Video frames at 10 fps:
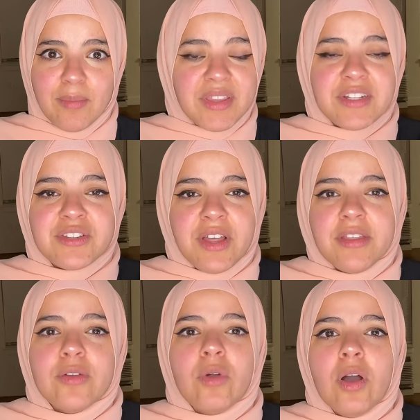But there's
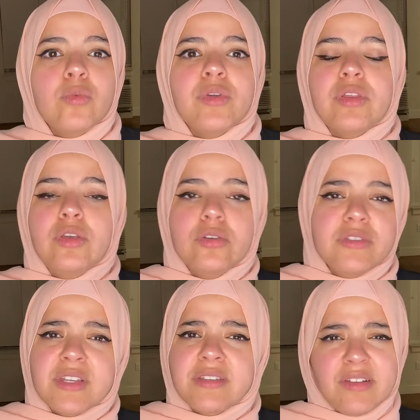nothing wrong with
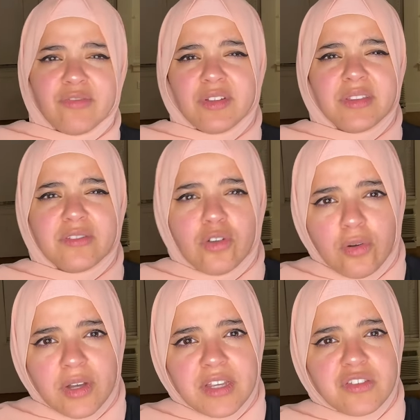using different
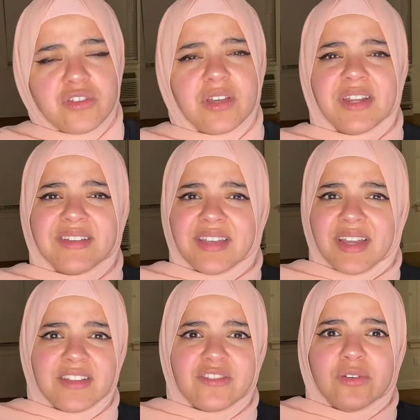toys to get
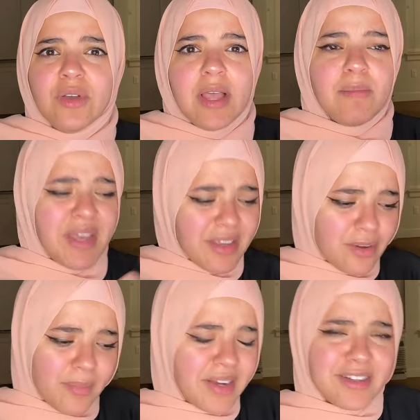excited, to
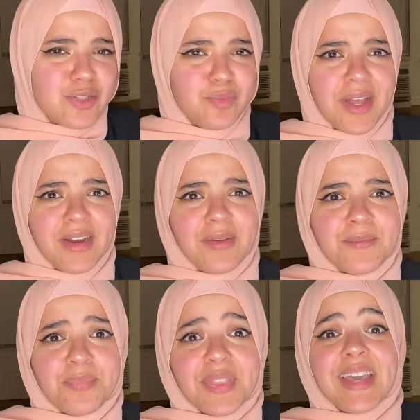make your marriage
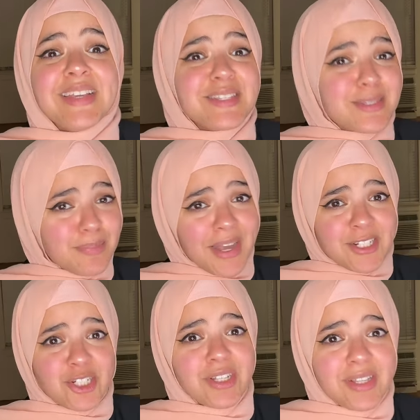better,
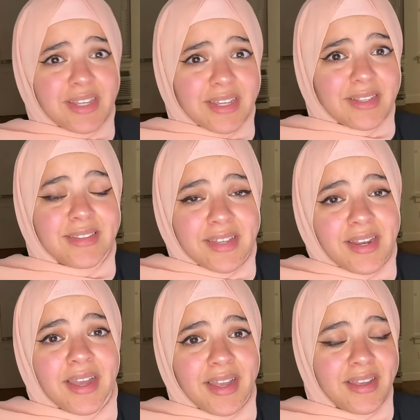especially
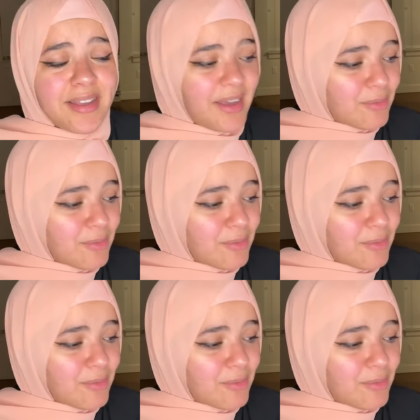today.